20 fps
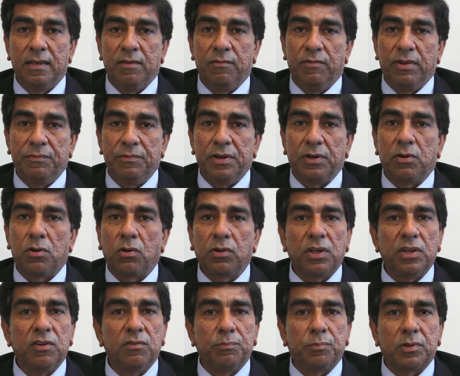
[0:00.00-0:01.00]
When we are
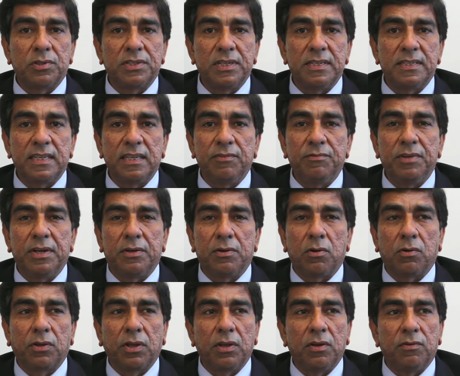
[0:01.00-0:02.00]
talking of processing, we are
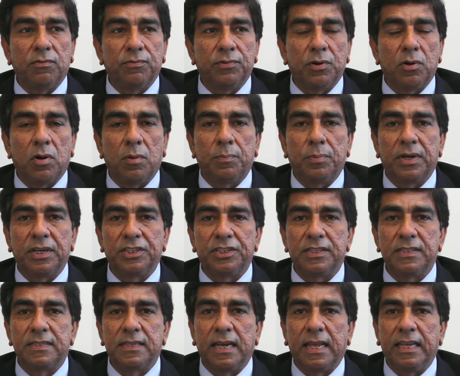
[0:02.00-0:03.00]
talking of
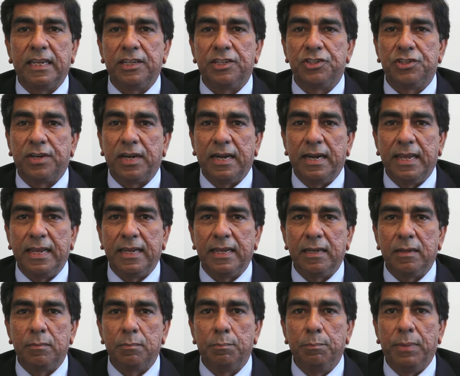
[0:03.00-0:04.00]
operations like shredding,